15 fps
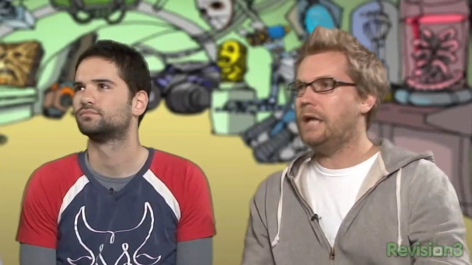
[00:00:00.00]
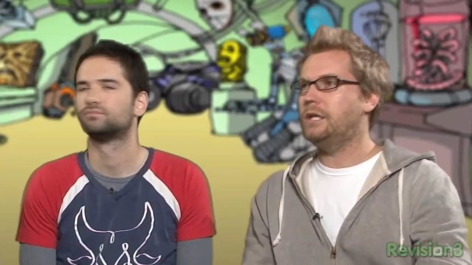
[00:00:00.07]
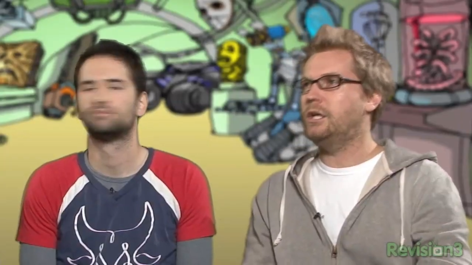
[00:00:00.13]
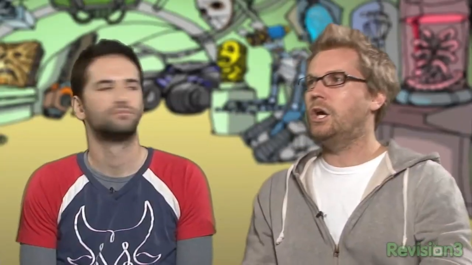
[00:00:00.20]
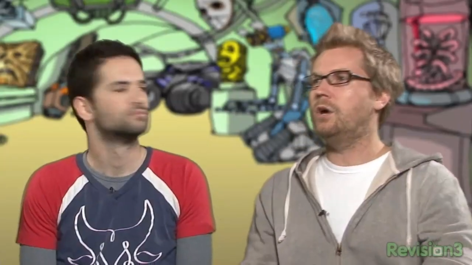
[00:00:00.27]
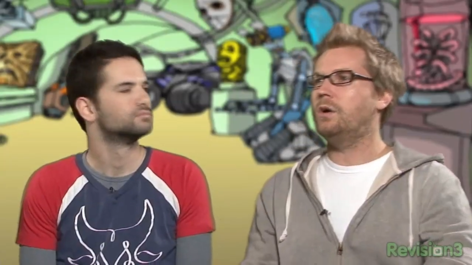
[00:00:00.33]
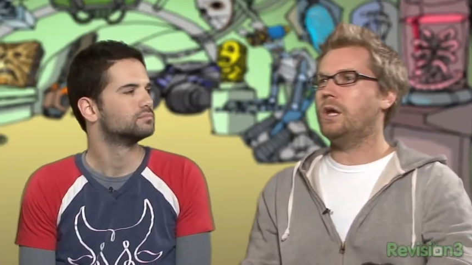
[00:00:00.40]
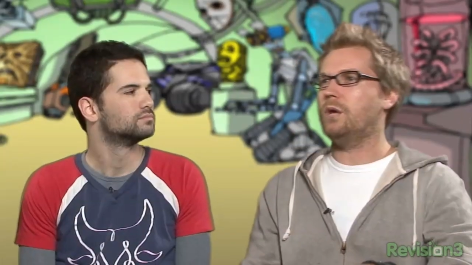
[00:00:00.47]
Speaker 1: you
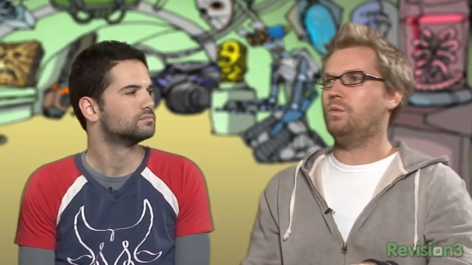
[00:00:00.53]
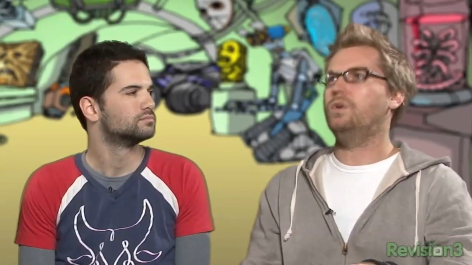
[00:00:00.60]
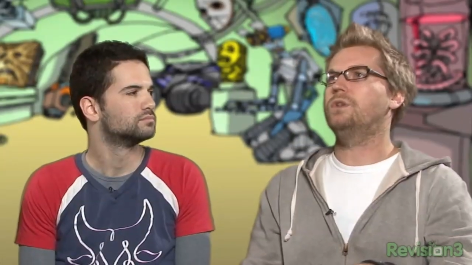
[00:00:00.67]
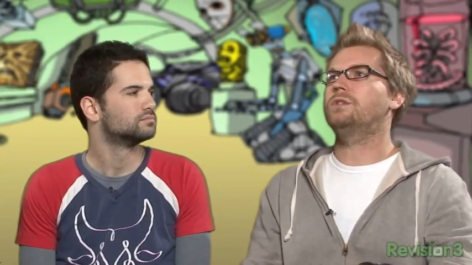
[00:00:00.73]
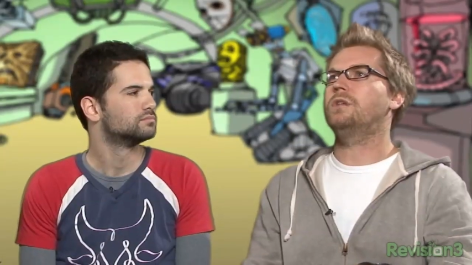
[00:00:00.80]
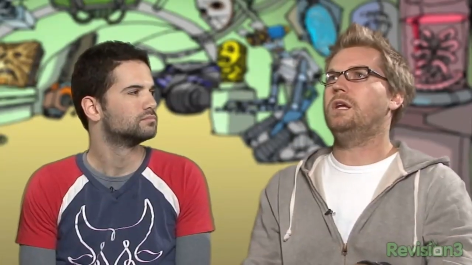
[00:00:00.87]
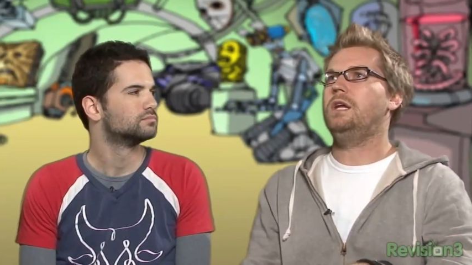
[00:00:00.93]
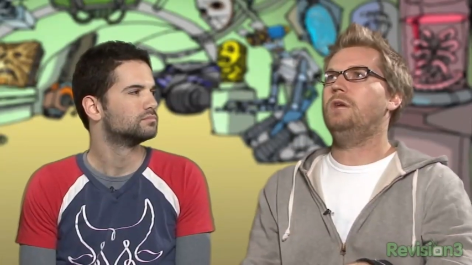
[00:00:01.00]
know, it
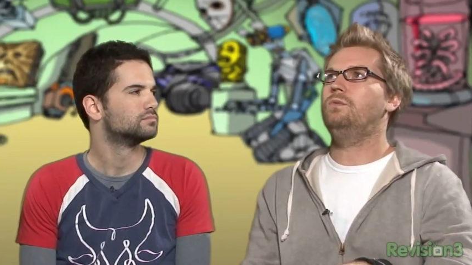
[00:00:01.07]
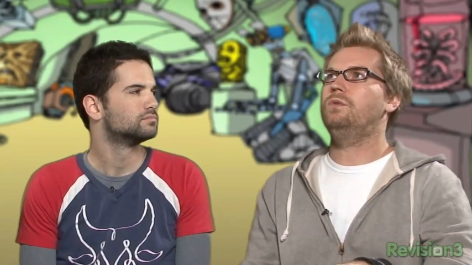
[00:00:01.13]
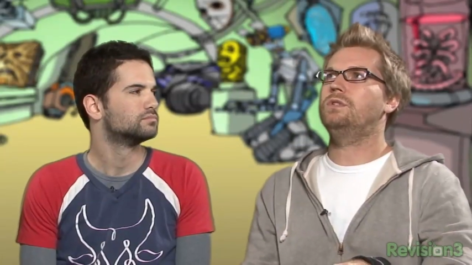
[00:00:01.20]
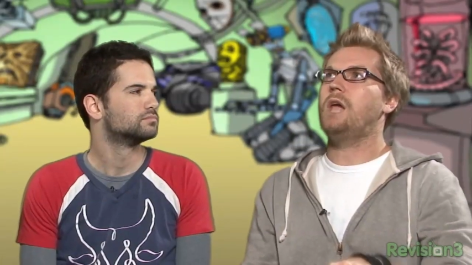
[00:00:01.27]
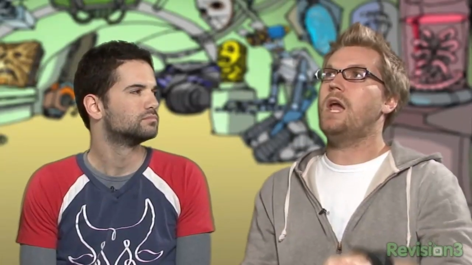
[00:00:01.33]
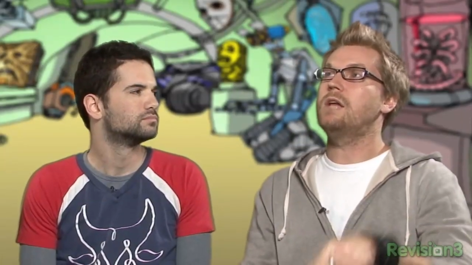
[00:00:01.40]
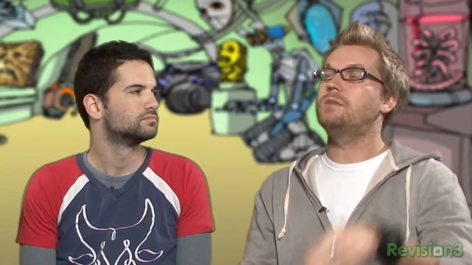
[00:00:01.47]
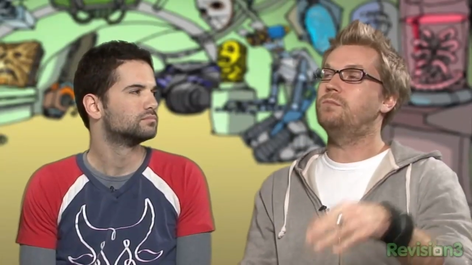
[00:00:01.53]
was it
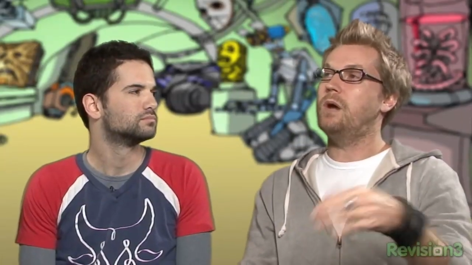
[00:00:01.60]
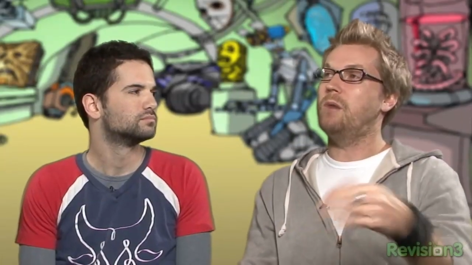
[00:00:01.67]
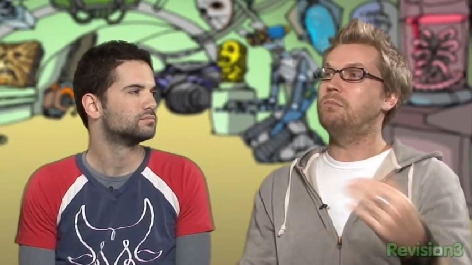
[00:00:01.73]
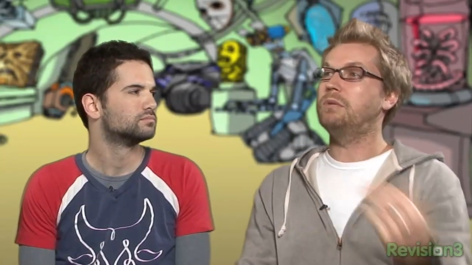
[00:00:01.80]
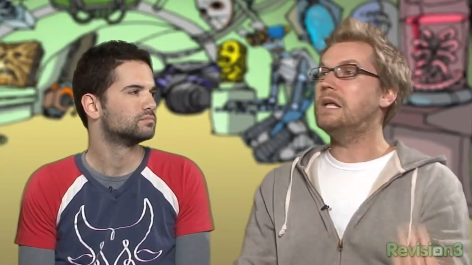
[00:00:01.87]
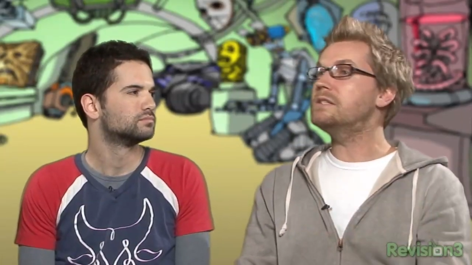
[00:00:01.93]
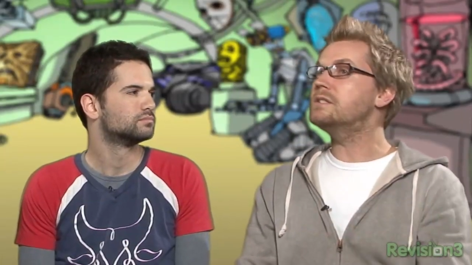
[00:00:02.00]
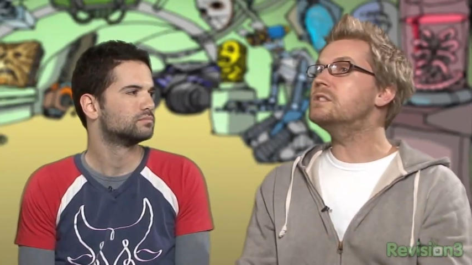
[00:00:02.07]
was a, a,
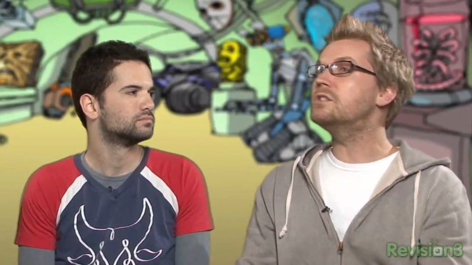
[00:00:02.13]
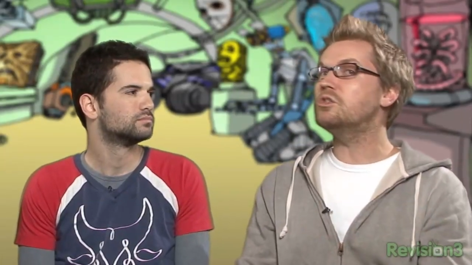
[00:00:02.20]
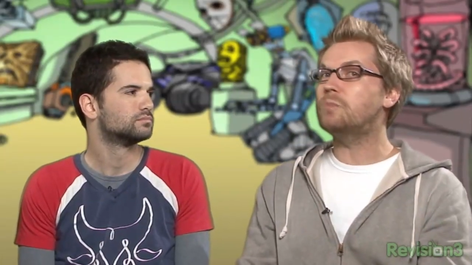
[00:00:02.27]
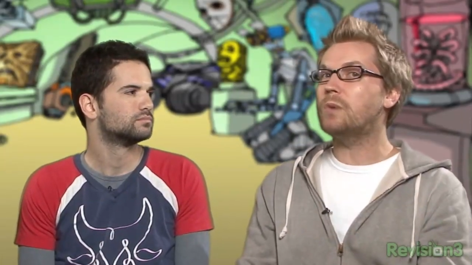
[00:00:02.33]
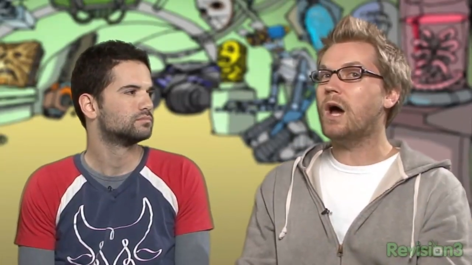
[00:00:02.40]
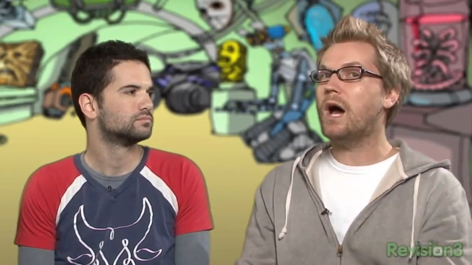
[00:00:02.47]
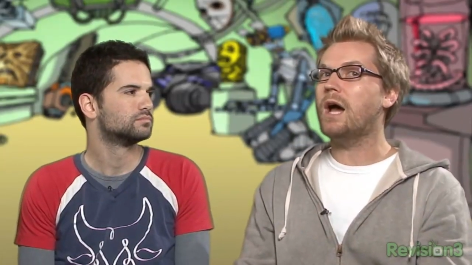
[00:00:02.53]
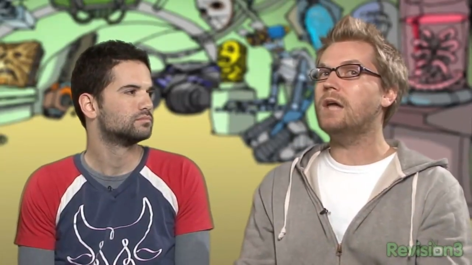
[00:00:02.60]
pleasant
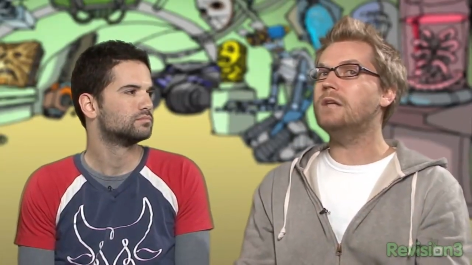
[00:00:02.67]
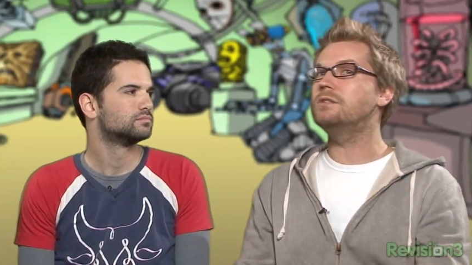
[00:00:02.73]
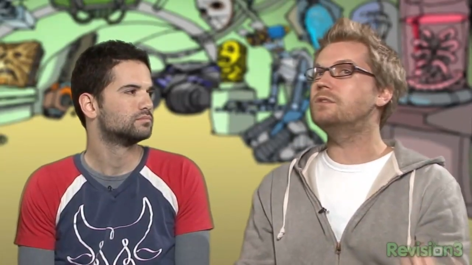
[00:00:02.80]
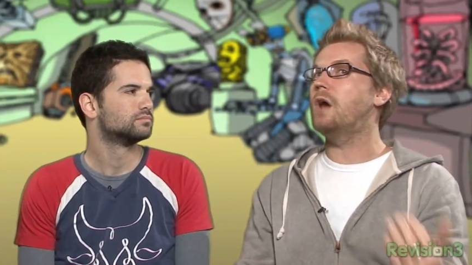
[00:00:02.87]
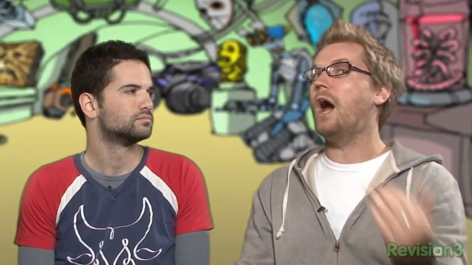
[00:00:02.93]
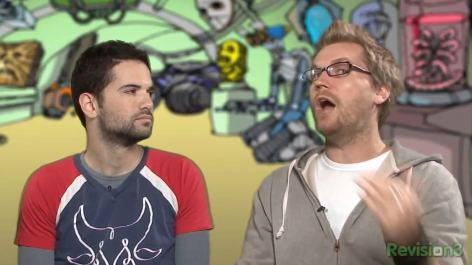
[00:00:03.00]
surprise.